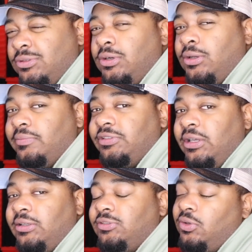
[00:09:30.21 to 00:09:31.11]
You know what I'm
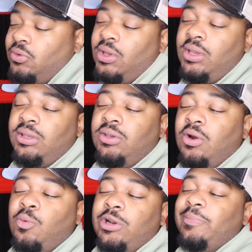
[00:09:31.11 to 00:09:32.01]
saying? So you
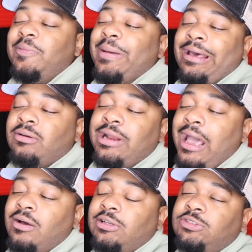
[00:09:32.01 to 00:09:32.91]
don't want to be battled
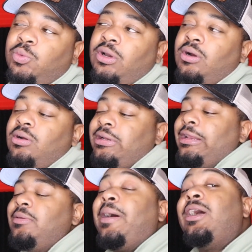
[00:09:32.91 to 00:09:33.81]
out because we heard
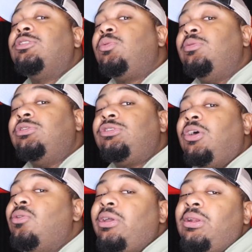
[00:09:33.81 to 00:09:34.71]
Danny Myers when he was
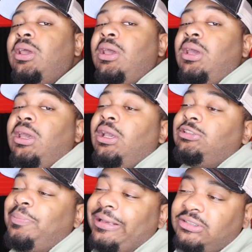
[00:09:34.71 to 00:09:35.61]
choking,
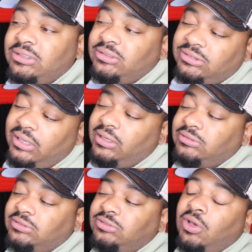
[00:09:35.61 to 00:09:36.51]
he's basically saying
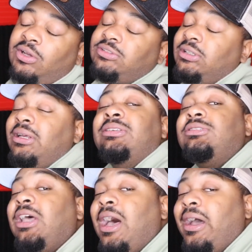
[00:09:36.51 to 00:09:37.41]
he's exhausted, he's
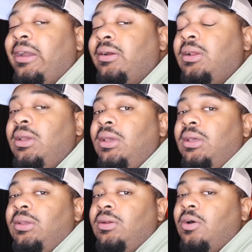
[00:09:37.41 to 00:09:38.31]
tired,
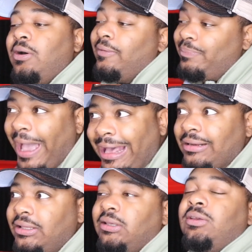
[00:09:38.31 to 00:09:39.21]
you know, of
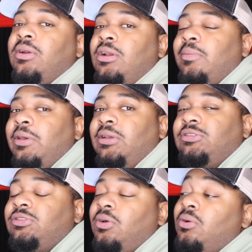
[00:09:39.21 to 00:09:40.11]
battling. You know what I mean?
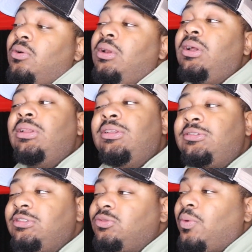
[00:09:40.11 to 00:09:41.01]
So
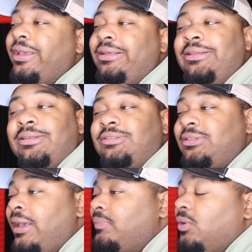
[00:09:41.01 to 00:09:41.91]
this is what he did the
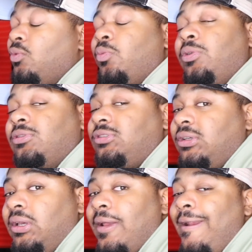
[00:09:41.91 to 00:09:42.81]
same thing with Real
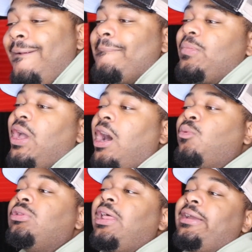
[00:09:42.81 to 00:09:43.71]
Sick. I
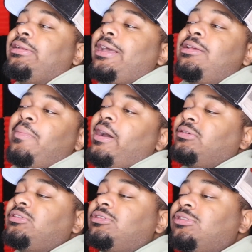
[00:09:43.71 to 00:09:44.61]
would like Danny
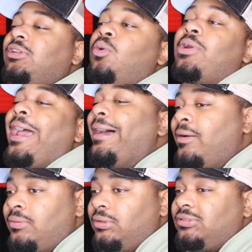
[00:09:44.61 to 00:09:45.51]
Myers to slow
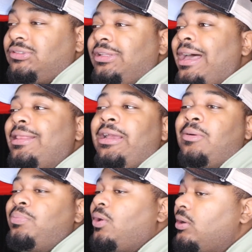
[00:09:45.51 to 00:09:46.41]
down. This is not like a
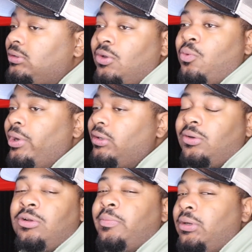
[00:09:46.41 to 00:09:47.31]
blog to go in
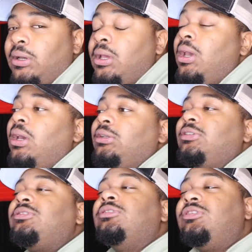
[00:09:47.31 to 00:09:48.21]
on him or not.
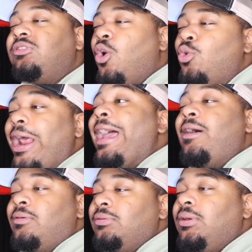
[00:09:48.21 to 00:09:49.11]
Just to slow
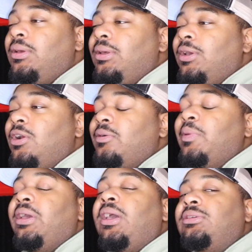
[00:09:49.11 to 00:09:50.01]
down, you know what I
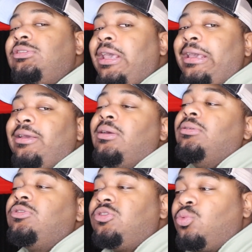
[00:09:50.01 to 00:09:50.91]
mean, and take
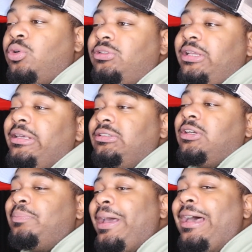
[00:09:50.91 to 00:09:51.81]

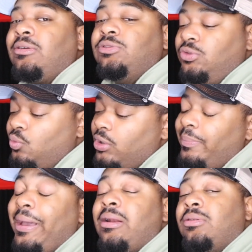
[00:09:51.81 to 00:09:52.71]
strategic battles. You want to
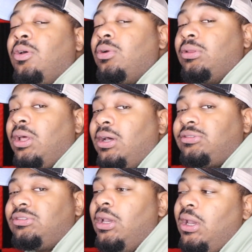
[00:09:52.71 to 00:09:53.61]
battle Loaded
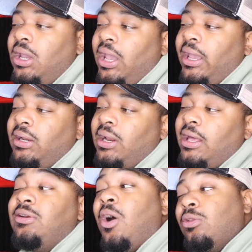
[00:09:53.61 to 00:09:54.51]
Lux, and
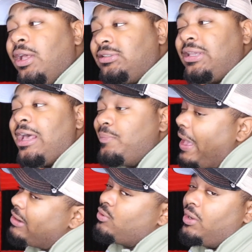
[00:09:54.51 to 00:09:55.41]
I know Lux got a
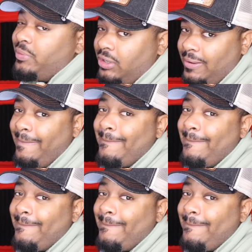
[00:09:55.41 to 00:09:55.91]
battle coming up.